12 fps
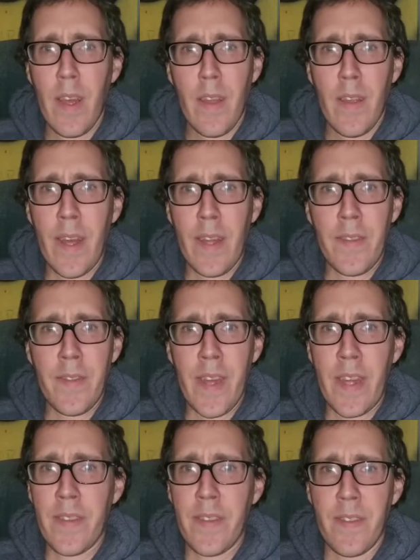
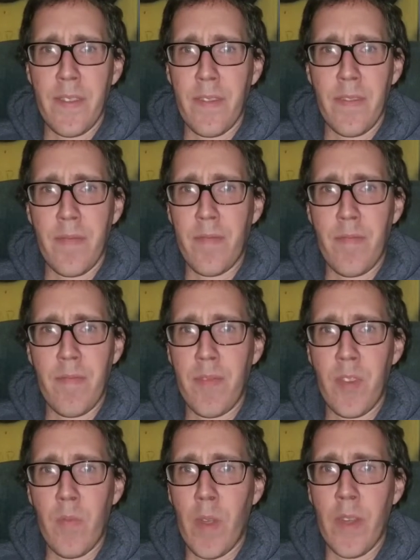that's
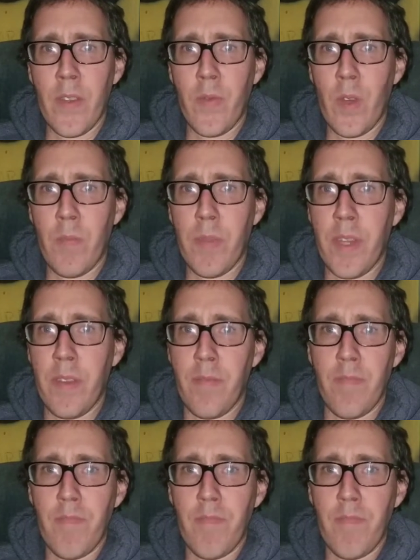you might as well be